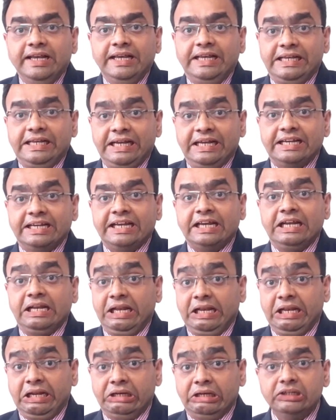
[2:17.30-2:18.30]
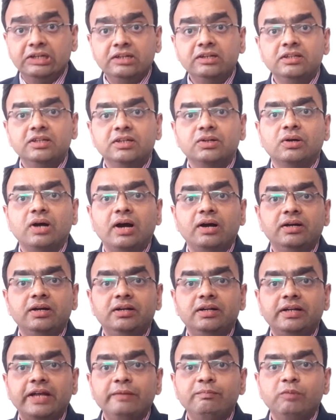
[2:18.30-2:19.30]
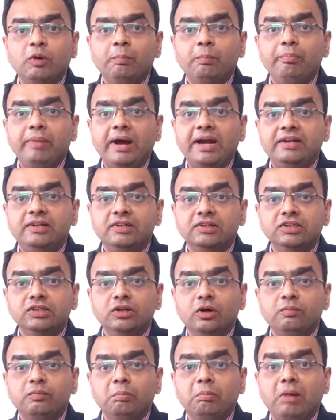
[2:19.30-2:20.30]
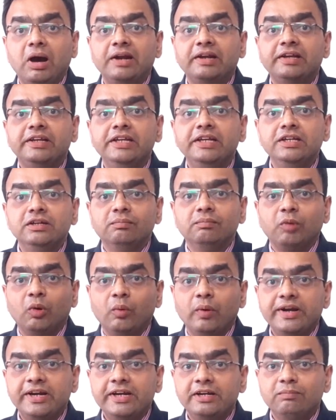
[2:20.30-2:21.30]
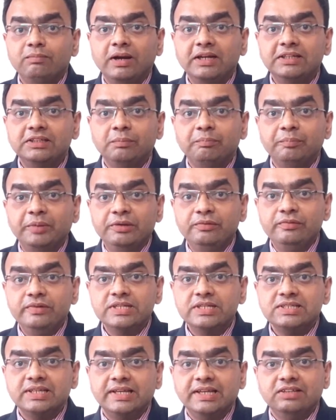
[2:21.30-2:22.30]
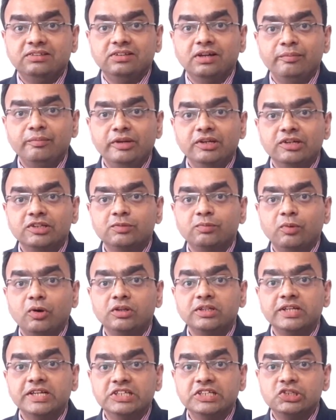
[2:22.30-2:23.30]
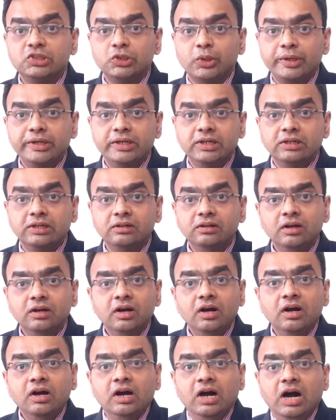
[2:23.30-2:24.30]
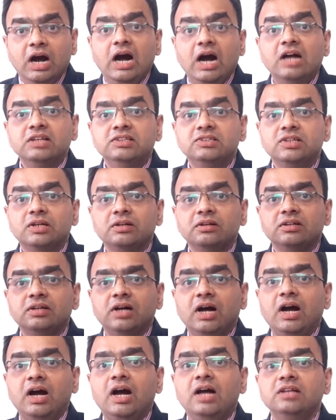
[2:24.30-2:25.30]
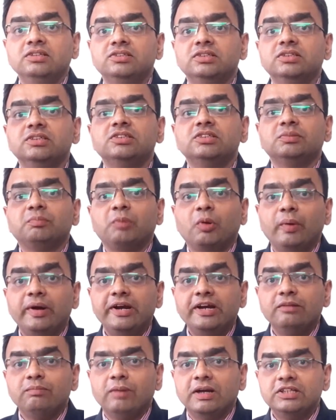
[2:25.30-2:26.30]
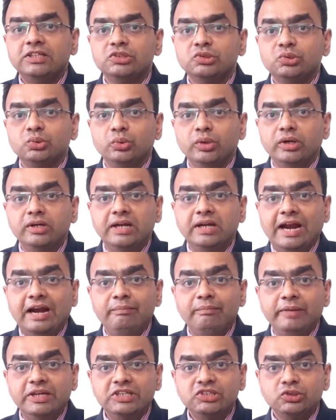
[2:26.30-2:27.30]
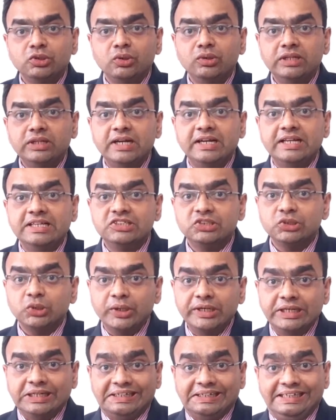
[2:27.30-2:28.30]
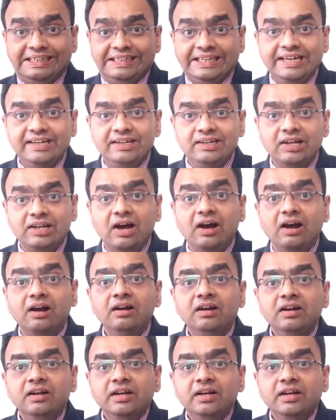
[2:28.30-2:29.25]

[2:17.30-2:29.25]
AI can learn the type of pattern of marking provided by the previous examiners for the historical answers provided by the student, and based on that historical data,